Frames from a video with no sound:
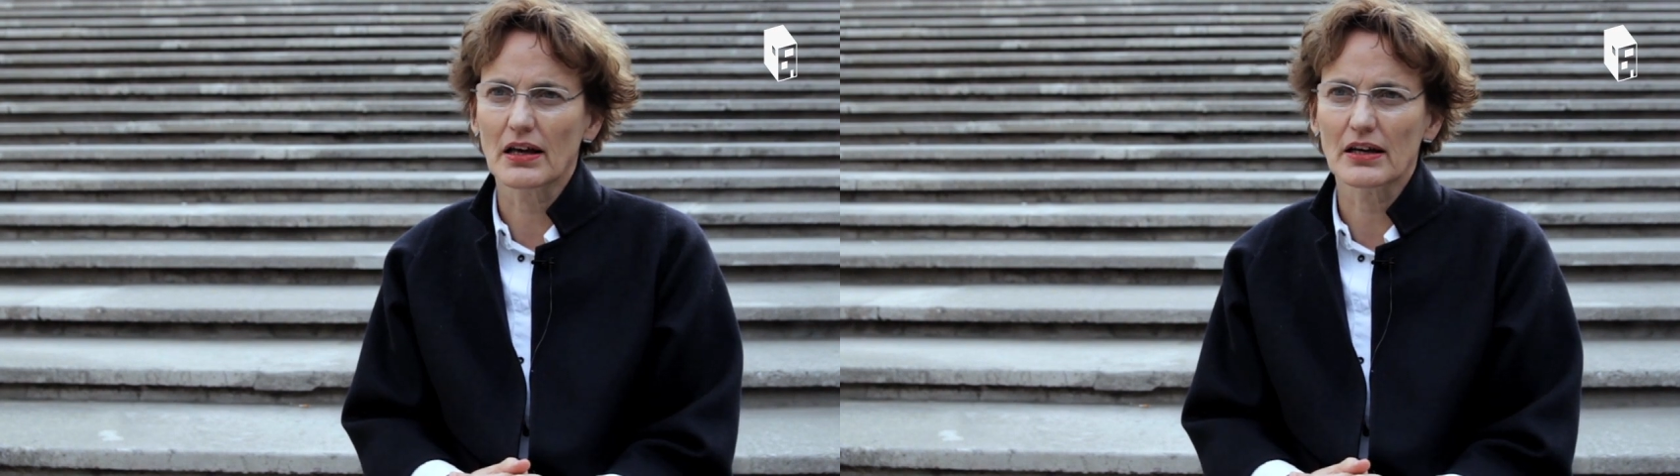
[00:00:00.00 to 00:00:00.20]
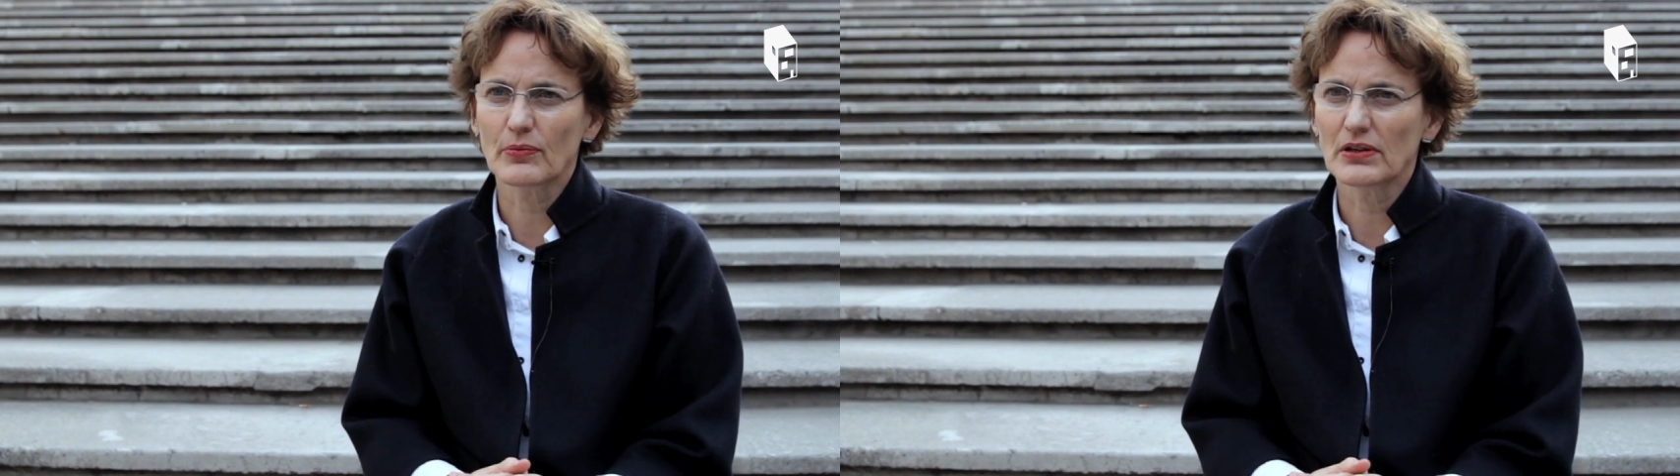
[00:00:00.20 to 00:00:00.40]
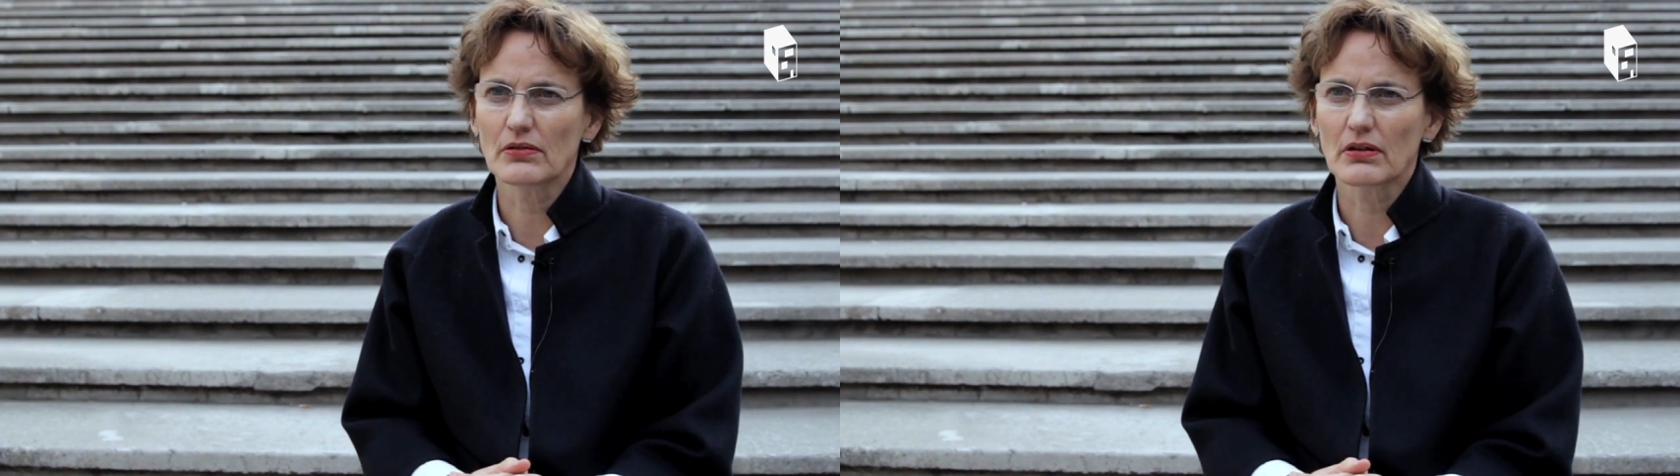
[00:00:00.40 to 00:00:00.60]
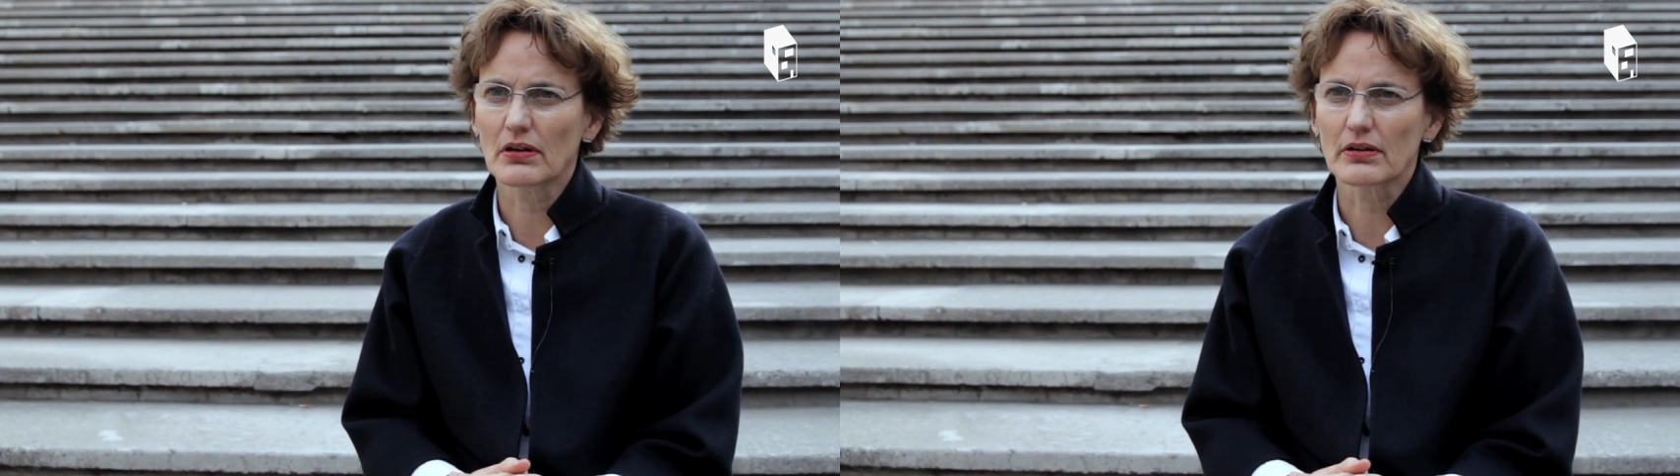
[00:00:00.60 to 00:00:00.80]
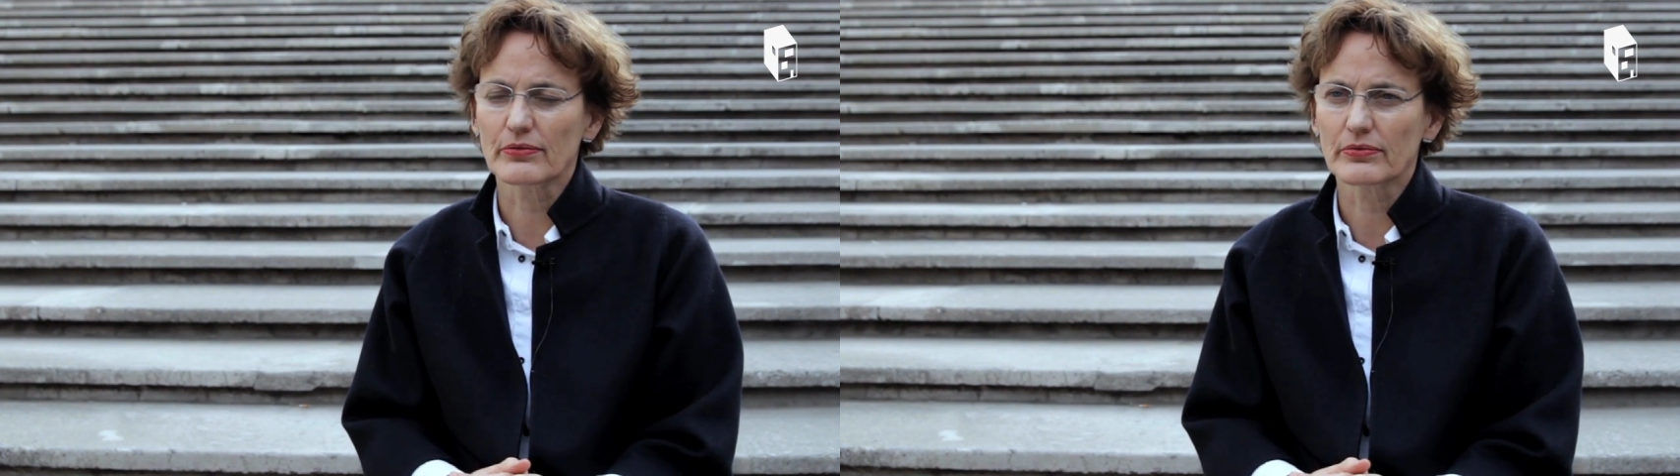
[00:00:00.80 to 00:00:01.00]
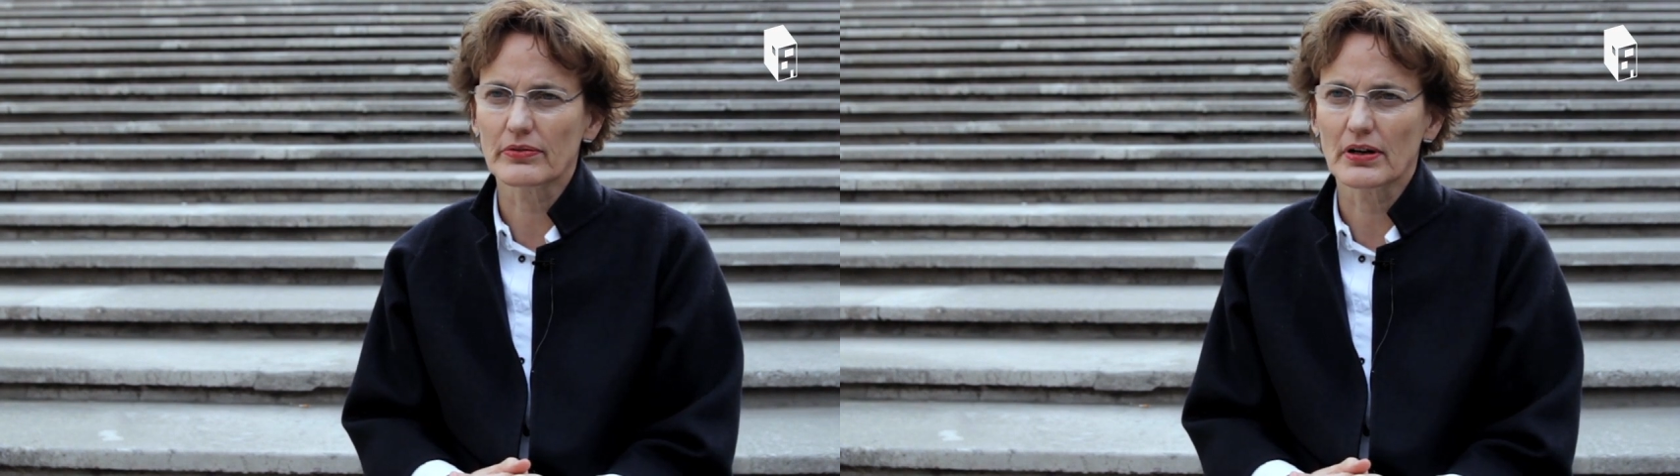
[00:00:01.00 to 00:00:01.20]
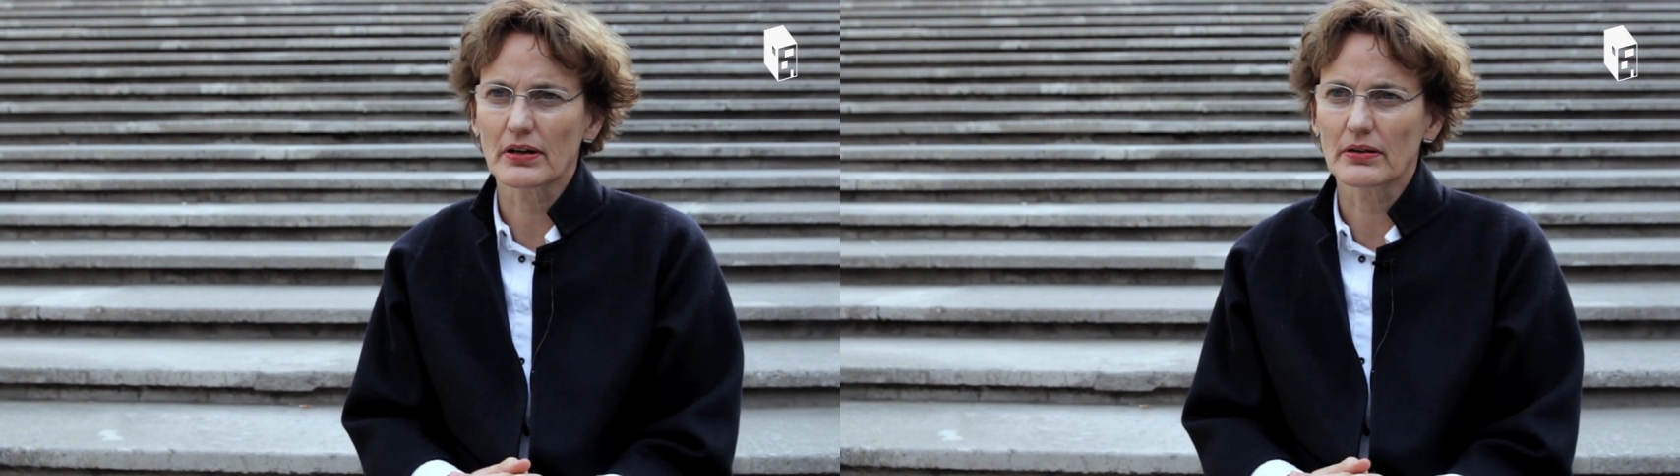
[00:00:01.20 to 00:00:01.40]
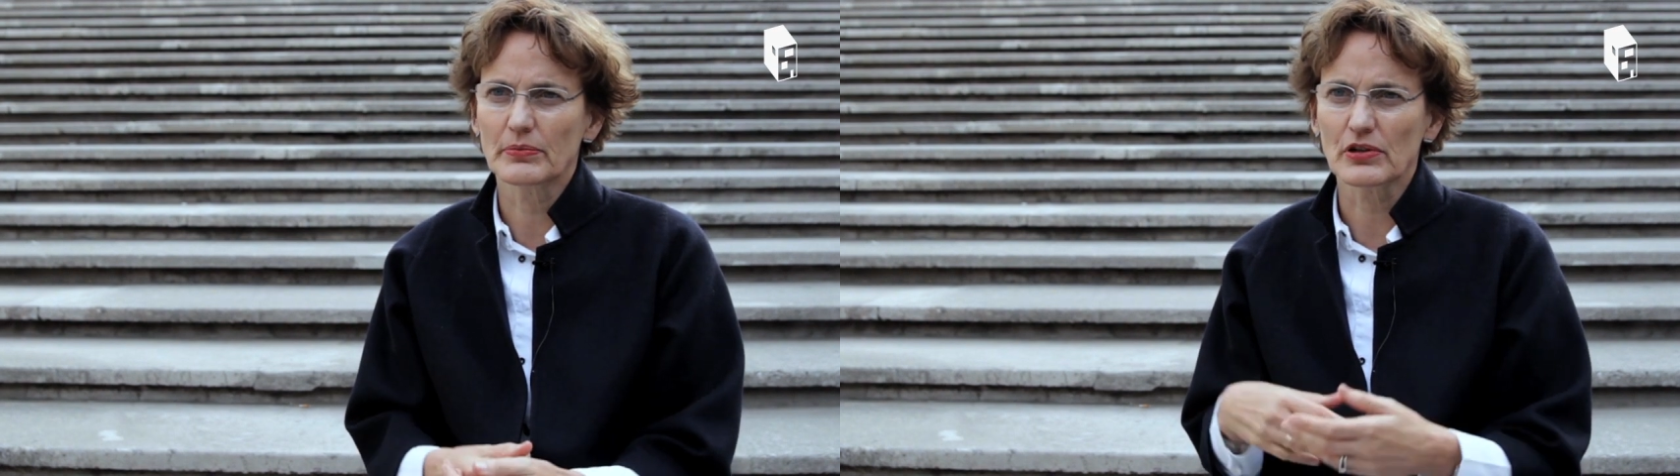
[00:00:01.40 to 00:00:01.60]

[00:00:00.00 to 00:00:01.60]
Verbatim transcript: Like we do a lot of uh,